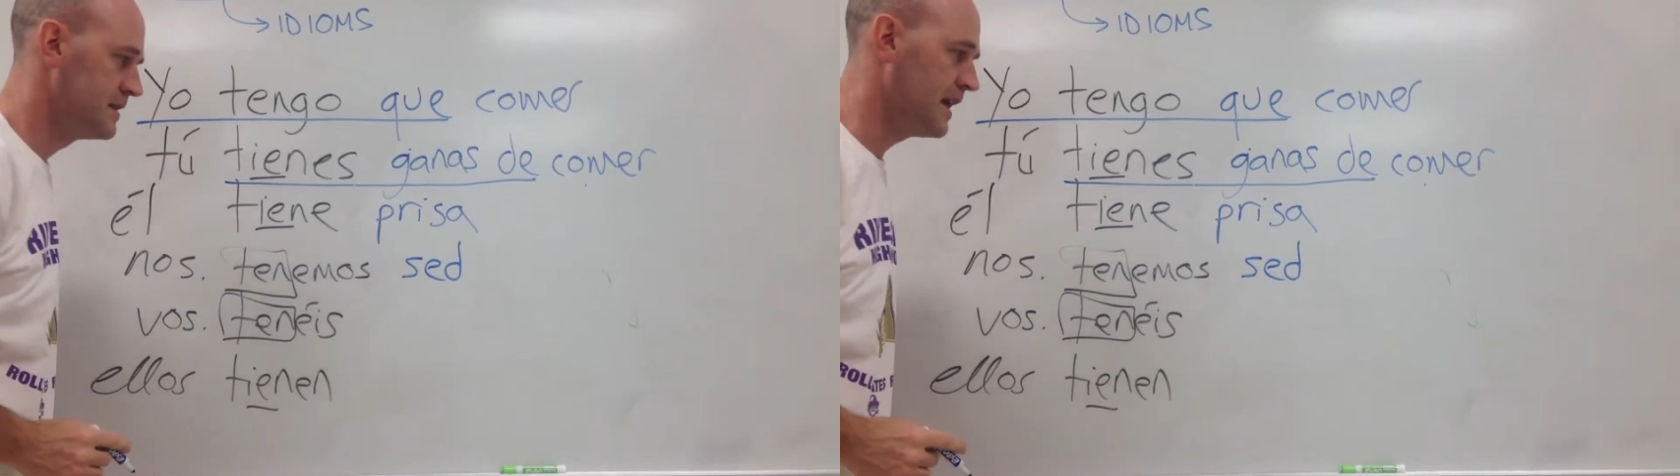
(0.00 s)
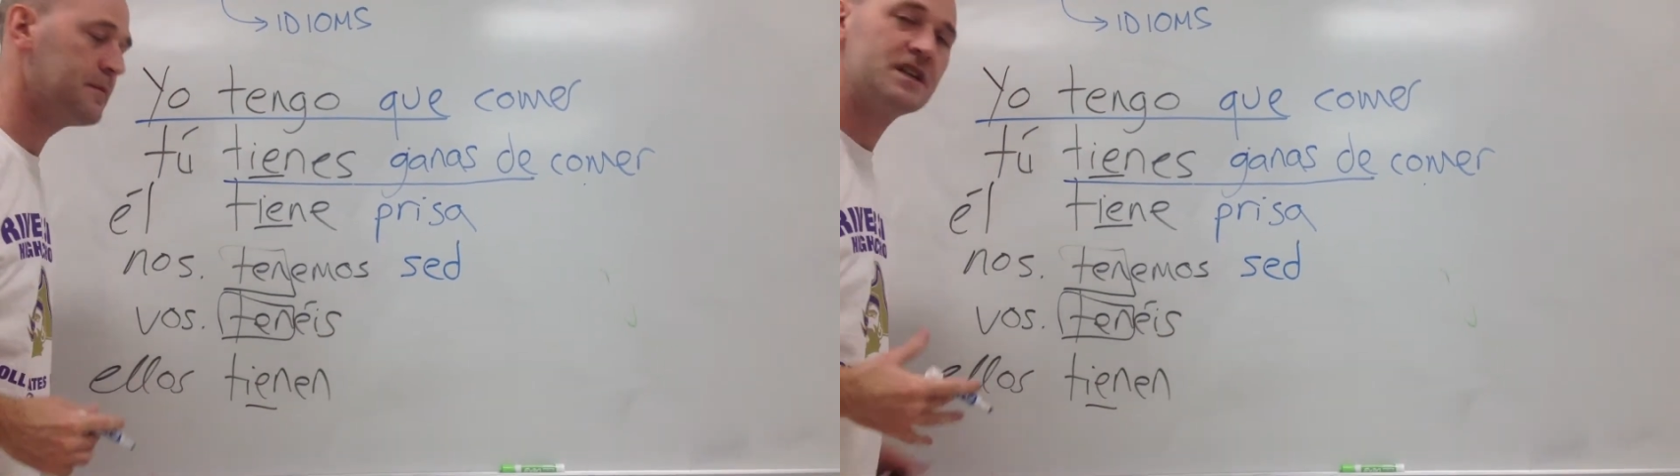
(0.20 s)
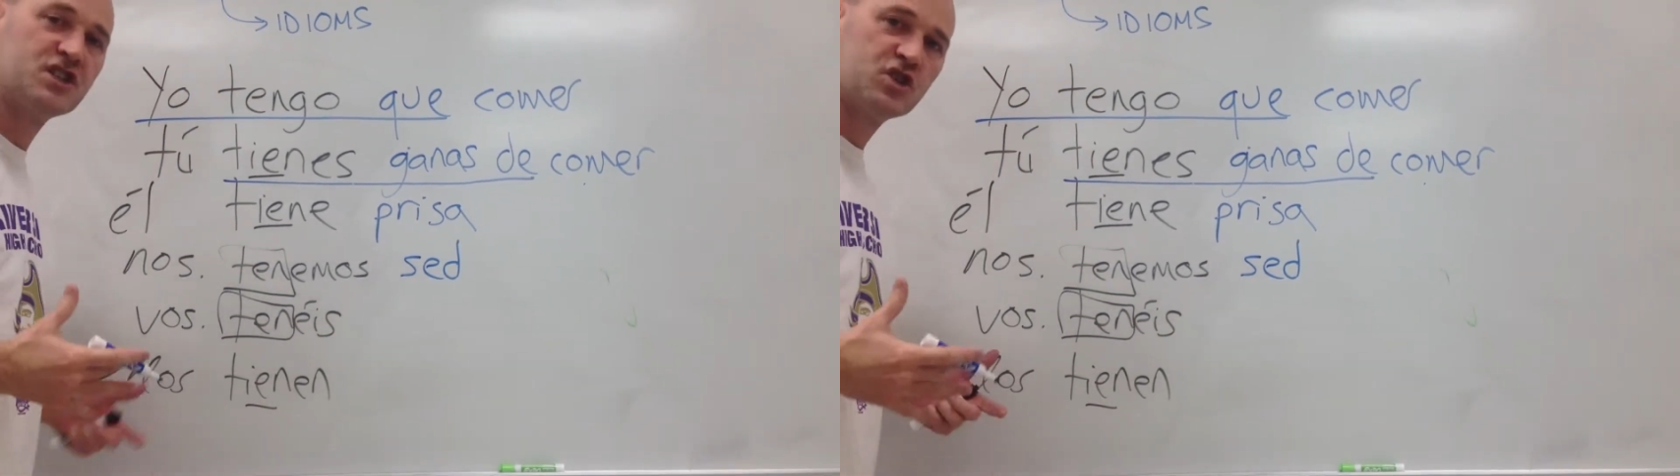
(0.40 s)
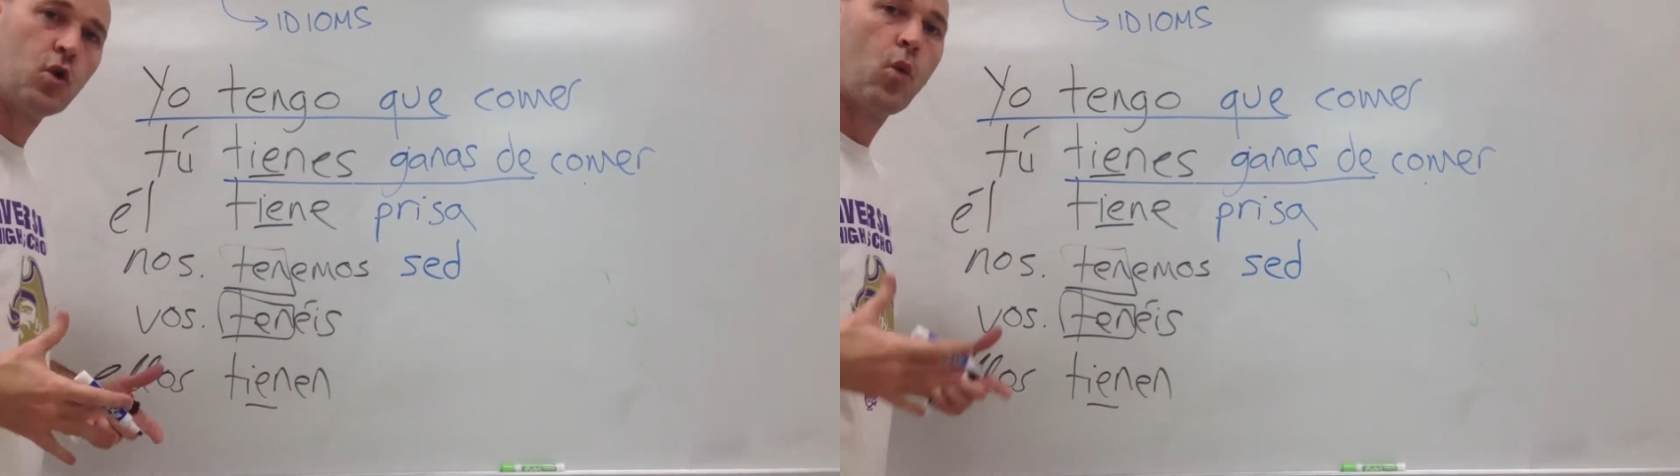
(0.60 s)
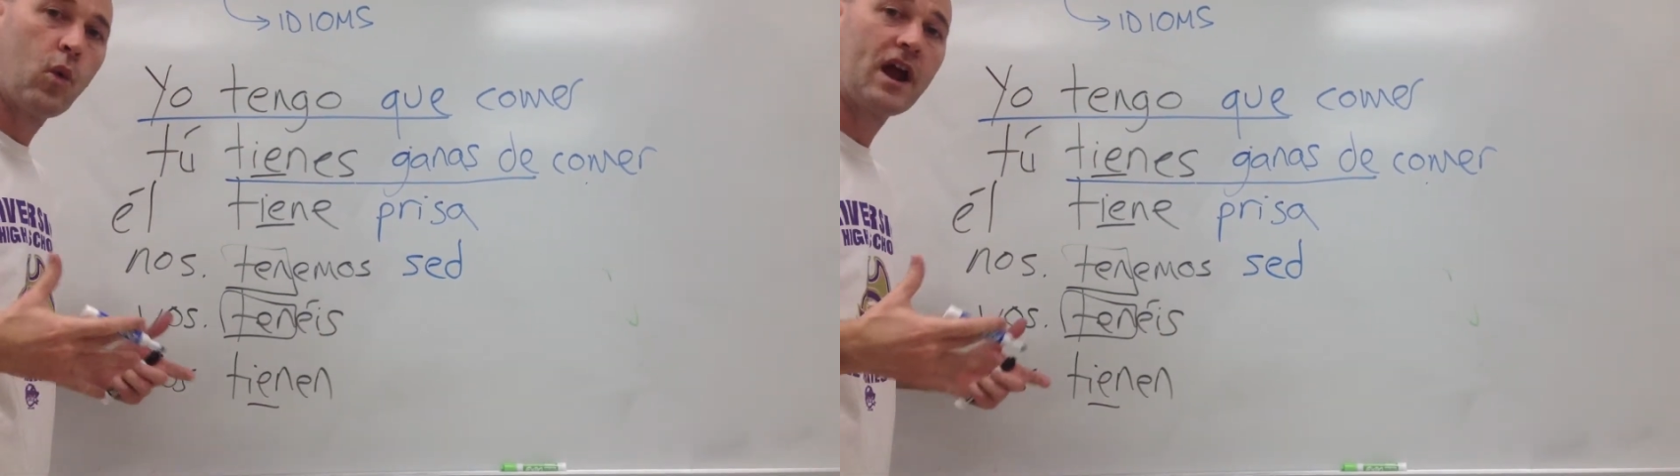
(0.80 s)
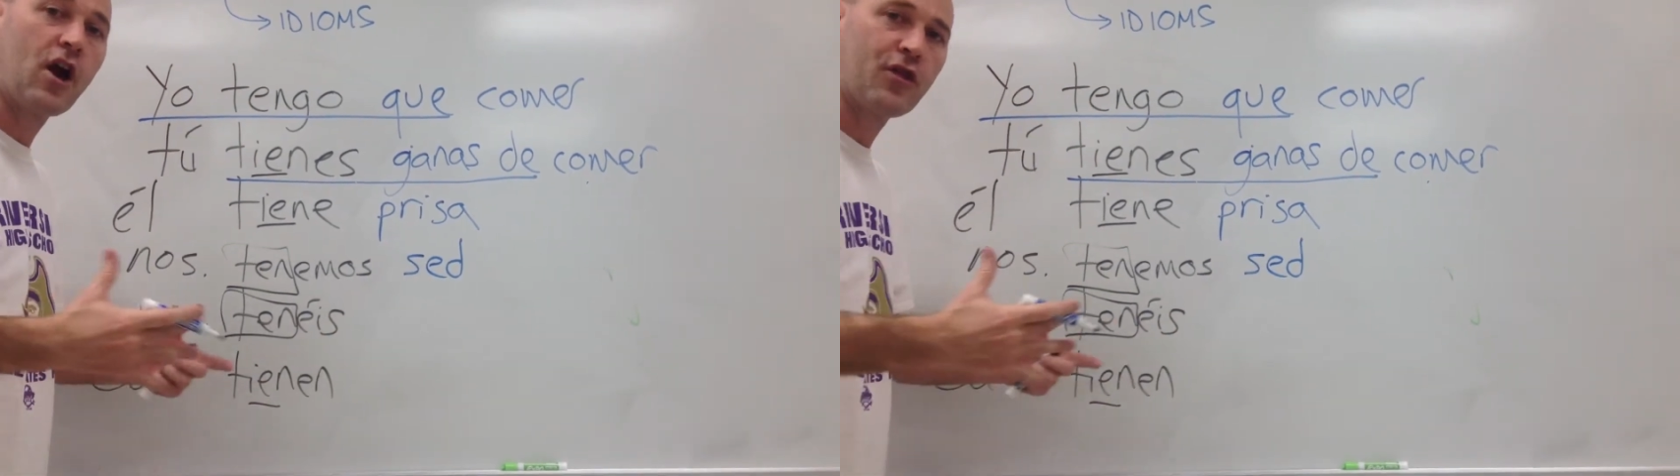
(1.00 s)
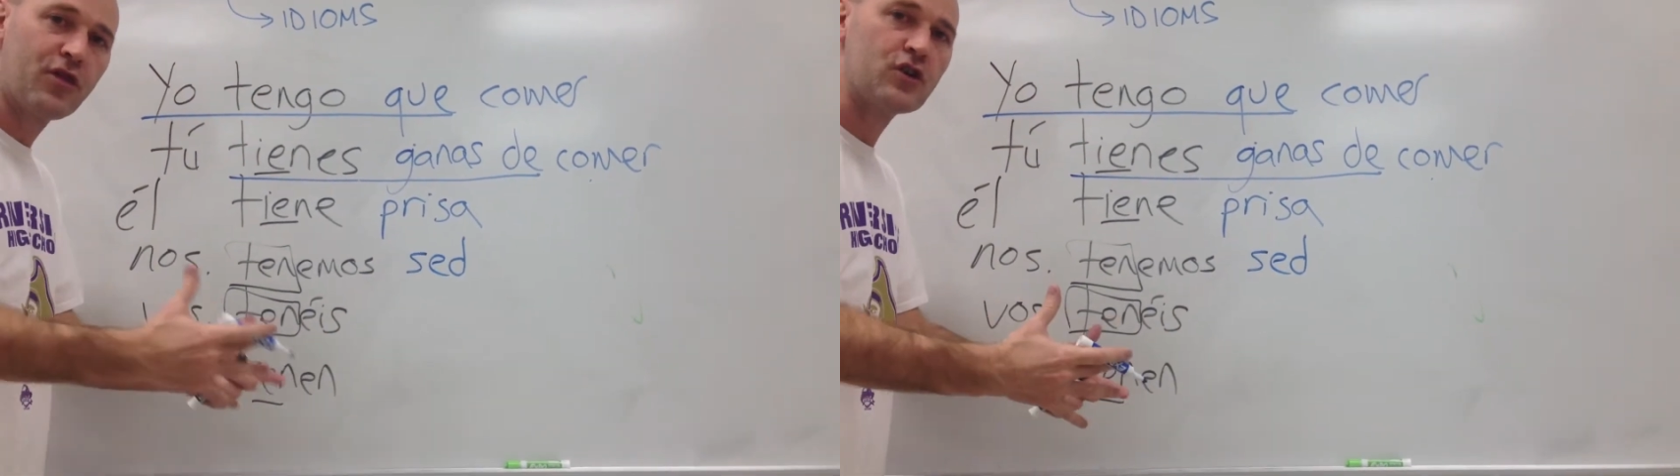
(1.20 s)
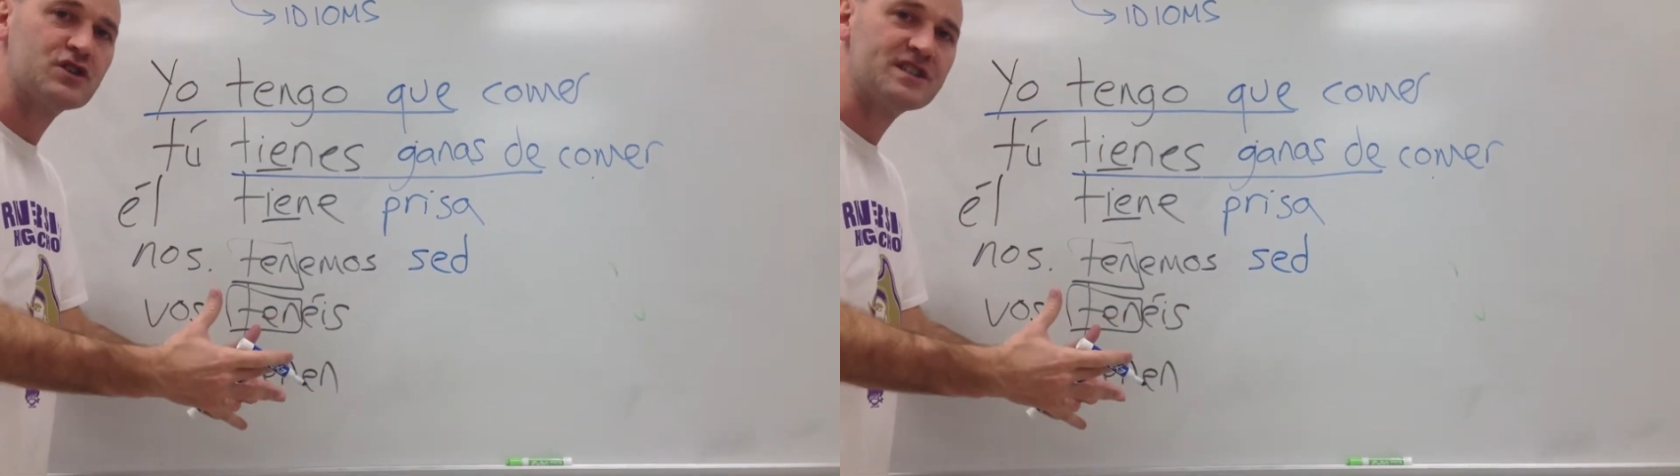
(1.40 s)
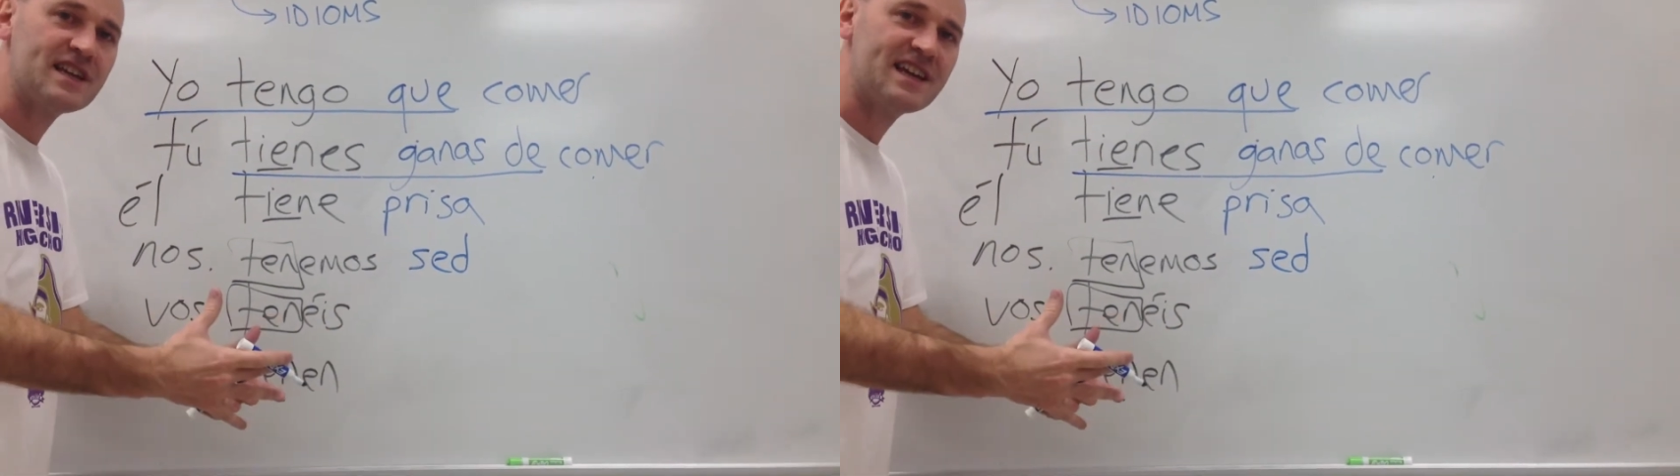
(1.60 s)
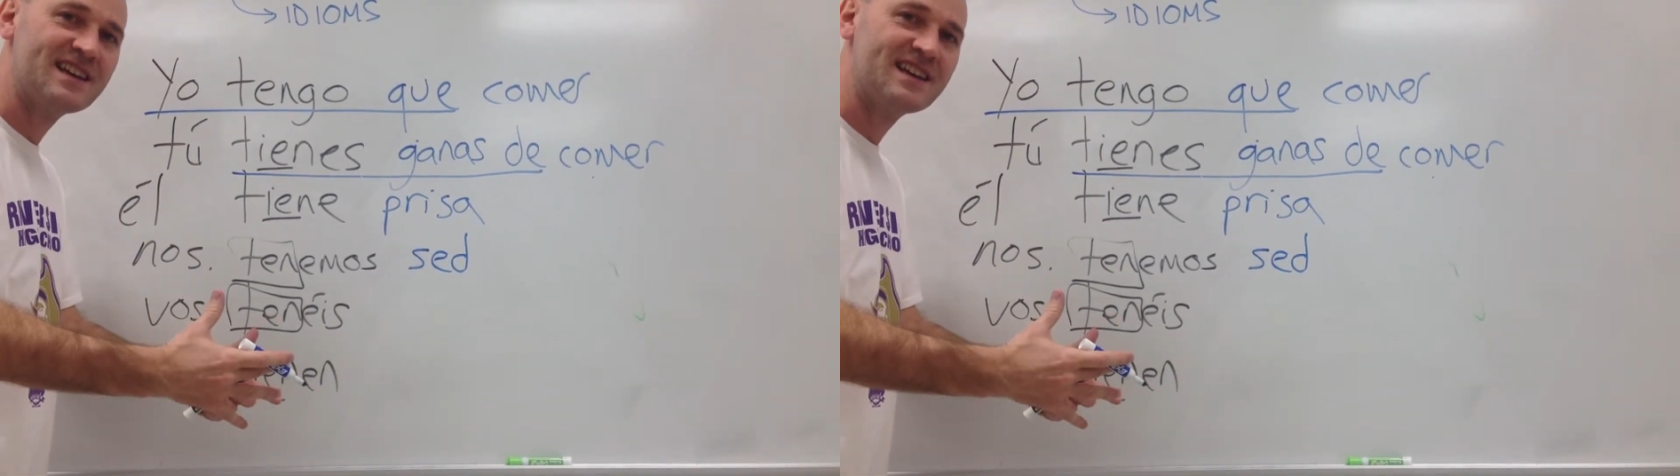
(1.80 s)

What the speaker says: That means we are thirsty.